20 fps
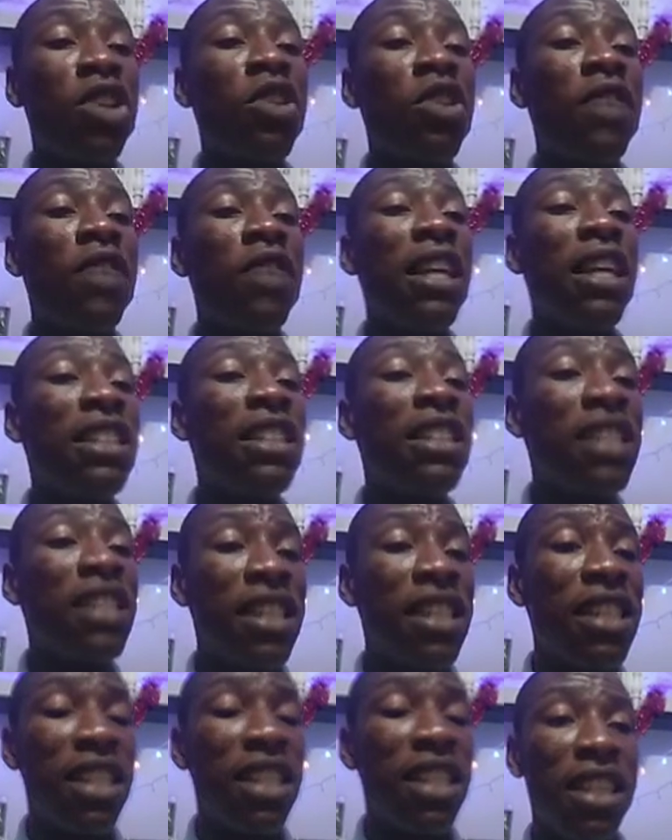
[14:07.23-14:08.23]

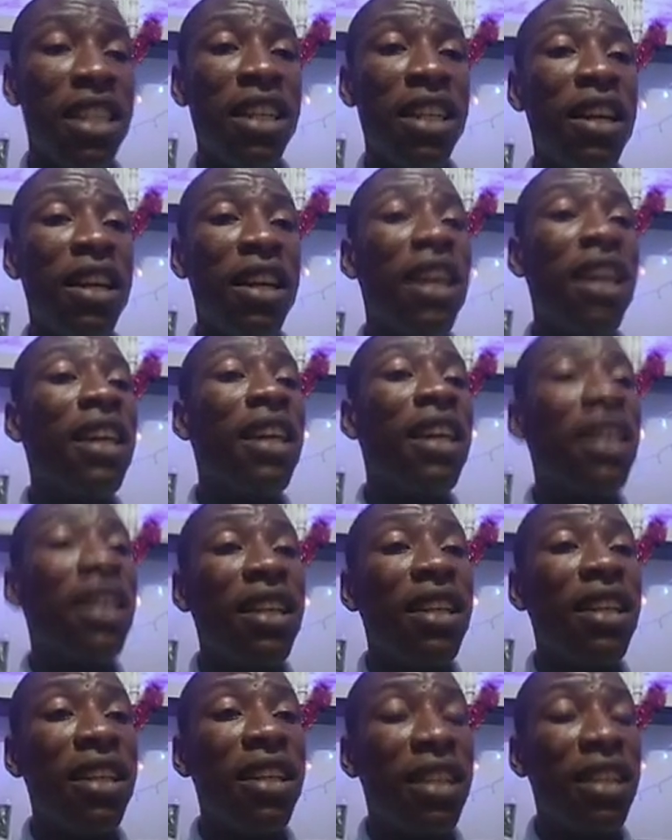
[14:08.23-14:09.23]
electricity,
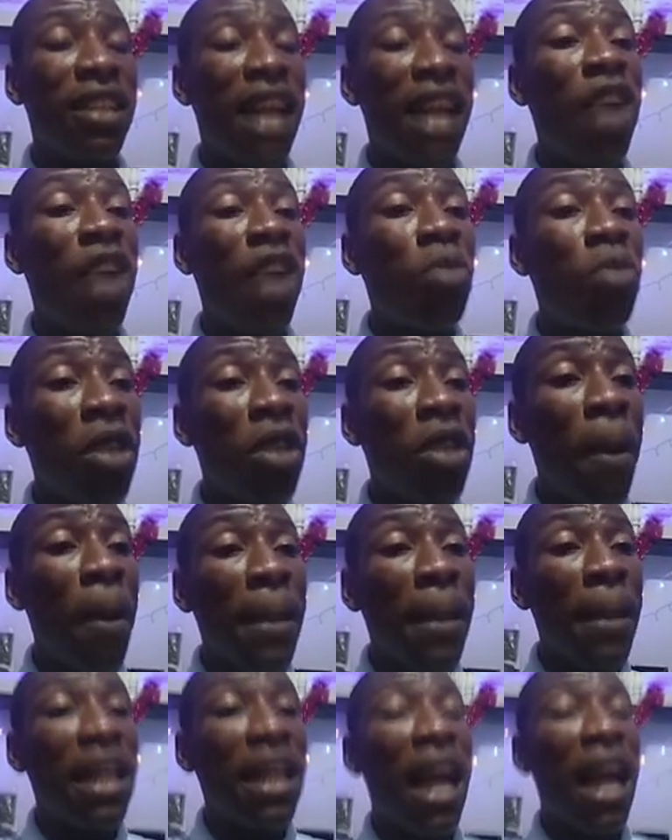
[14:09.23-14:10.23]
the aluminium metal
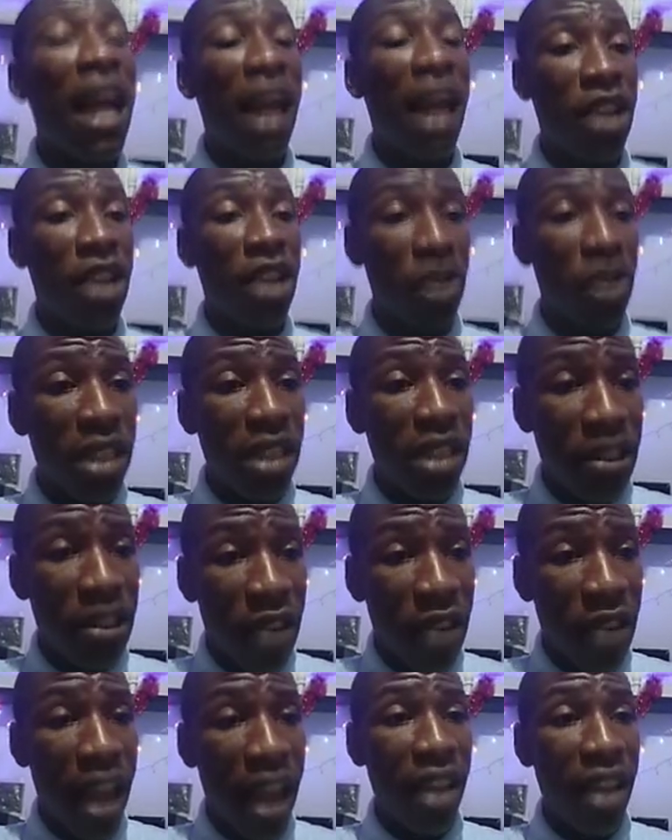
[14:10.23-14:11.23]
can solidify
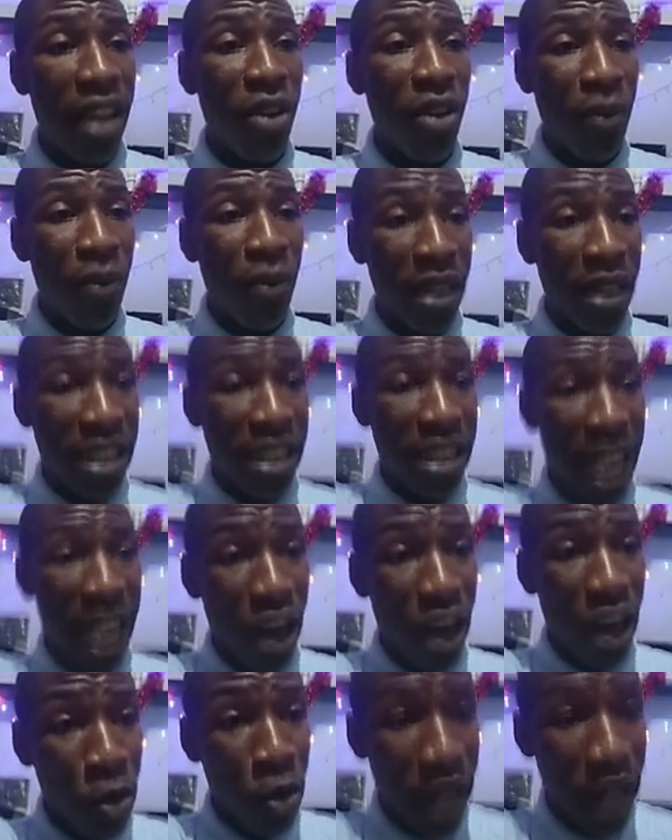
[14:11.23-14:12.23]
with the
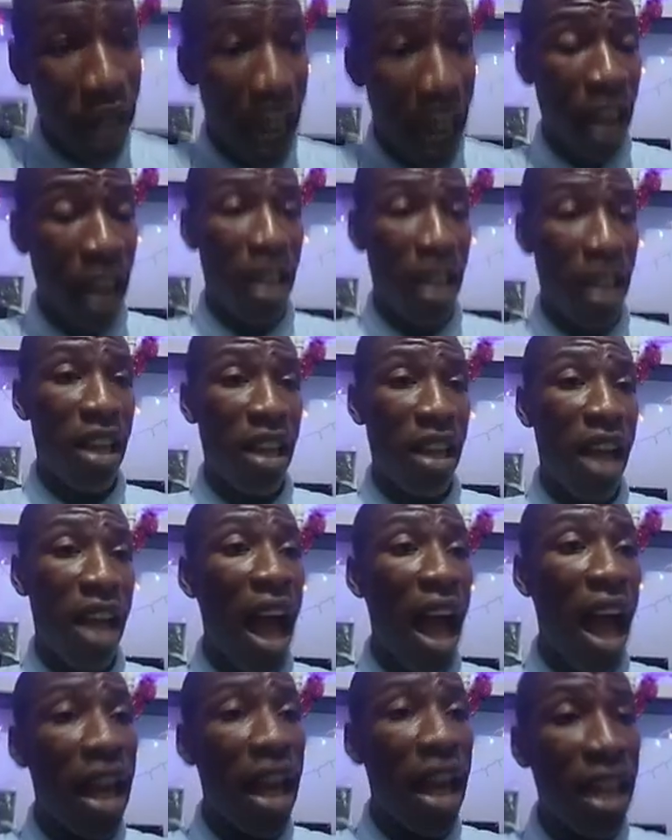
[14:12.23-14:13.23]
alumina and
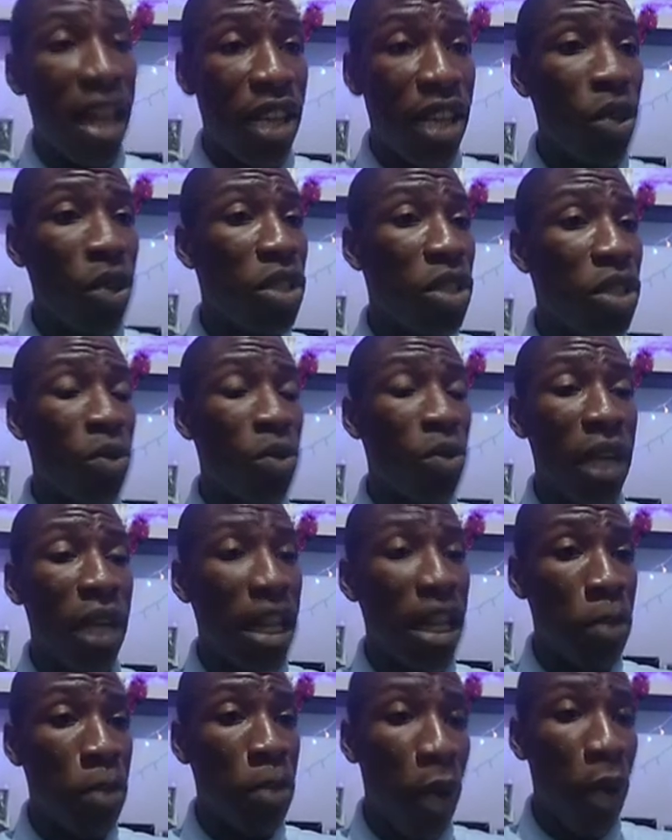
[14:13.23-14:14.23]
then the whole thing will get
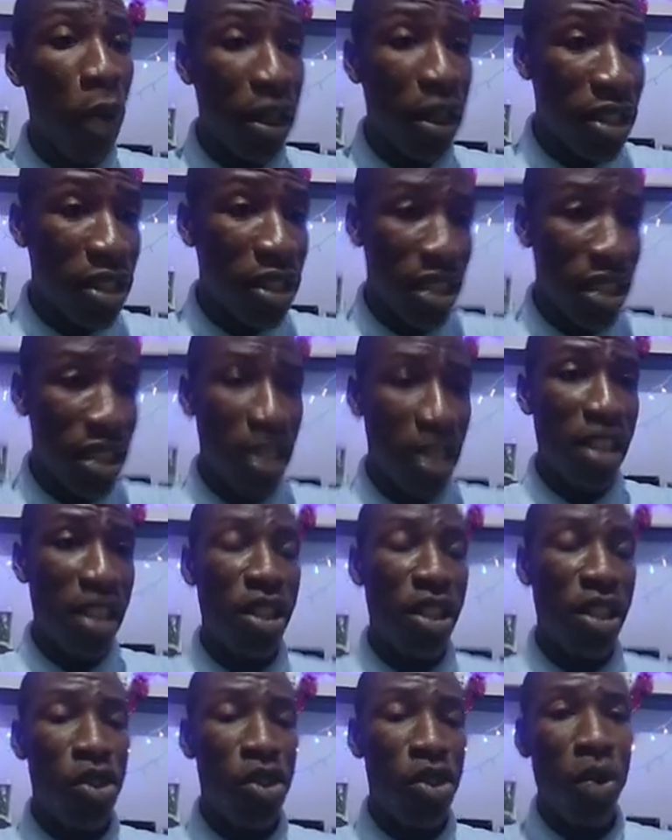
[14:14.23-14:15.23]
spoiled.
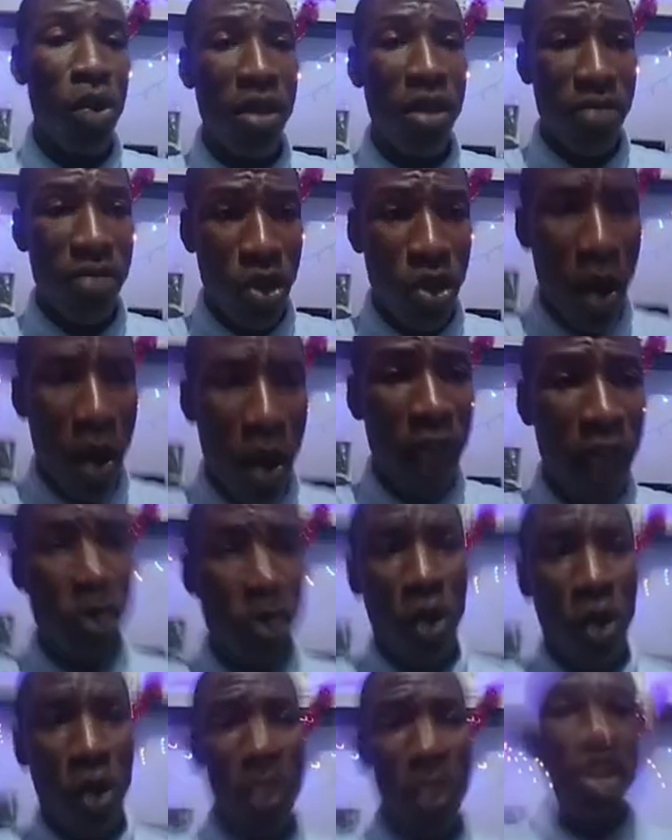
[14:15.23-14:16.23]
So you have to
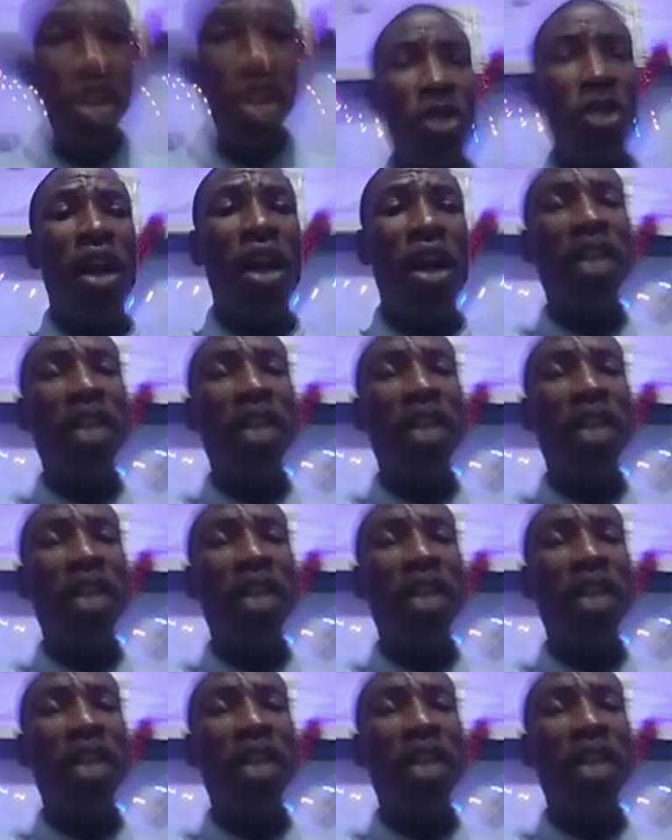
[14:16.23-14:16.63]
continually